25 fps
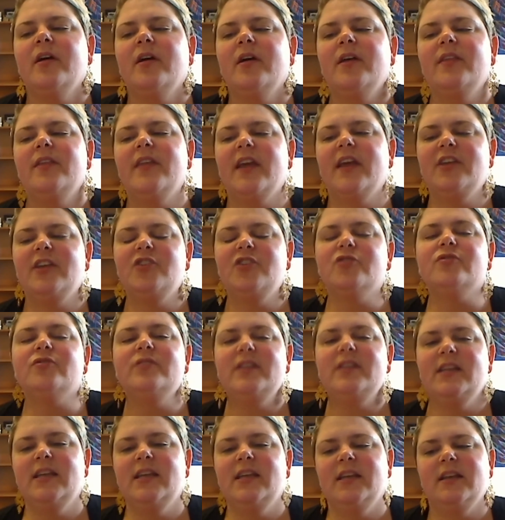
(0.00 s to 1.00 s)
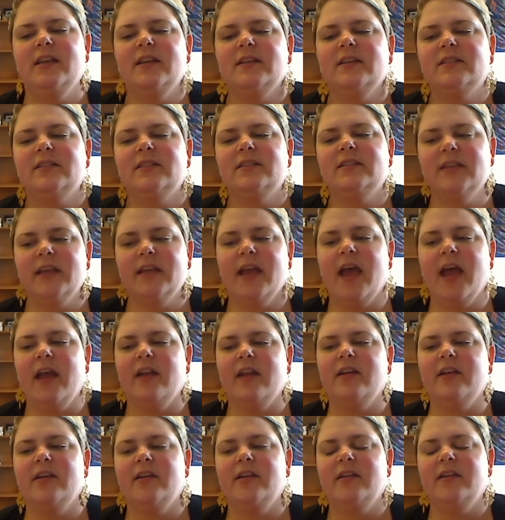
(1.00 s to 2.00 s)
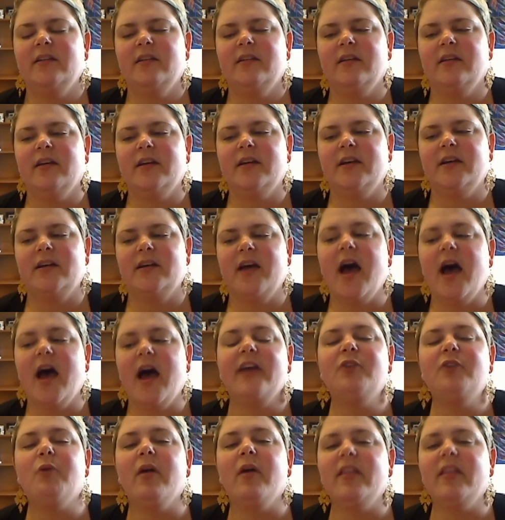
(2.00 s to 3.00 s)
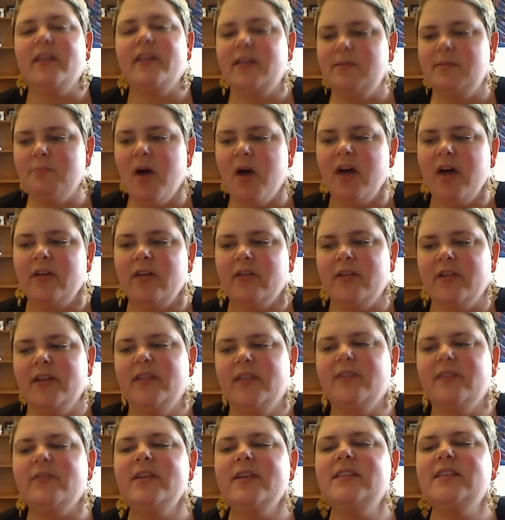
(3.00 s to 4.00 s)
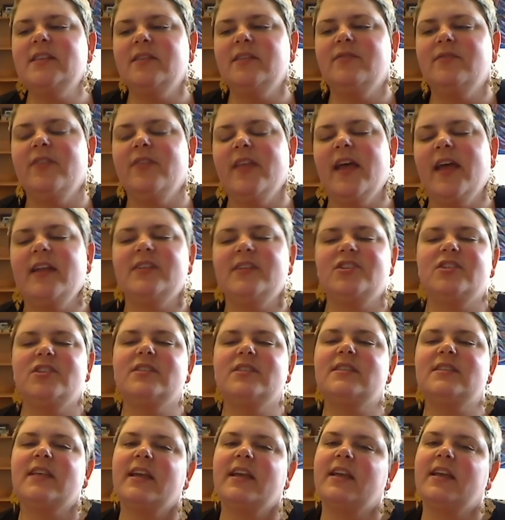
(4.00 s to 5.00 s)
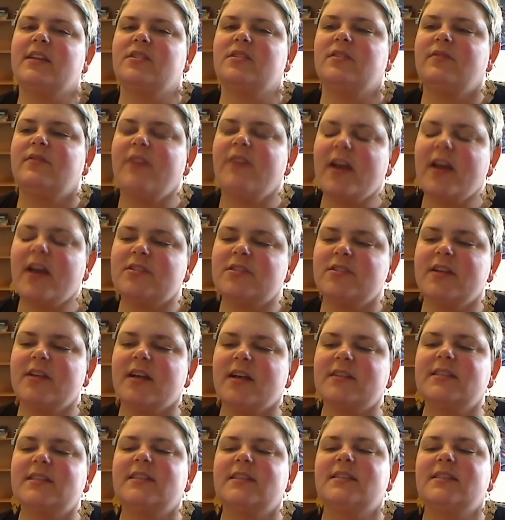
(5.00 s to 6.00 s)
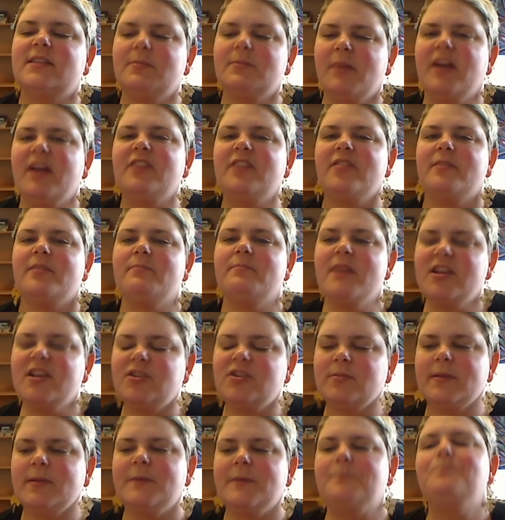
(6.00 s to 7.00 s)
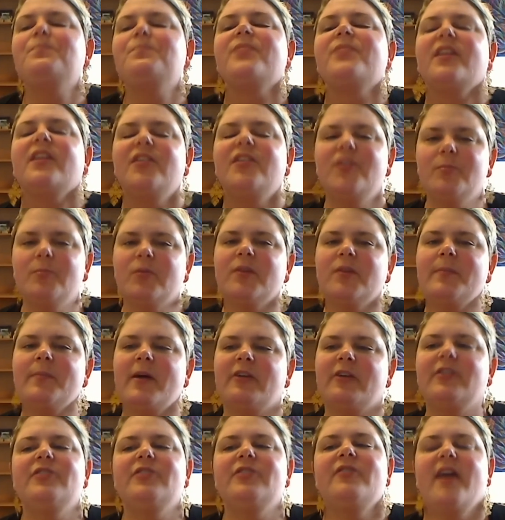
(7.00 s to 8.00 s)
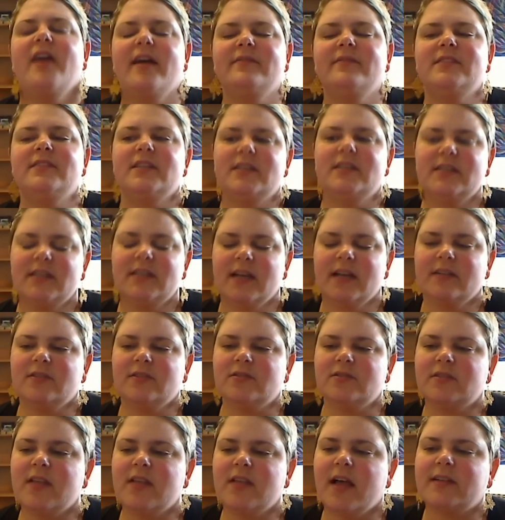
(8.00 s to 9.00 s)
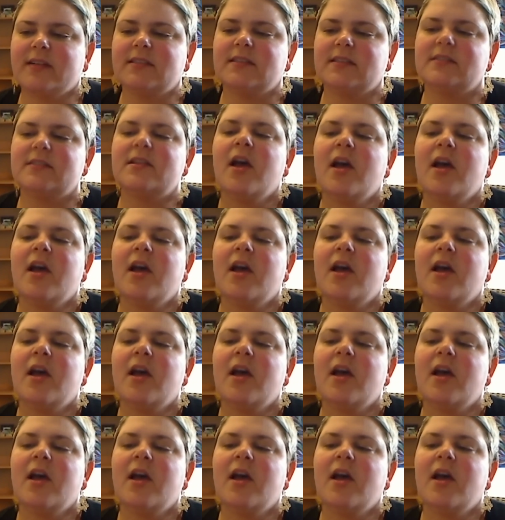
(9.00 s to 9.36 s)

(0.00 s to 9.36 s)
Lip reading: that you'll need to get a high quality model. And the reason for that is just like in factor analysis, the better the measurement, the more power you have to detect those classes.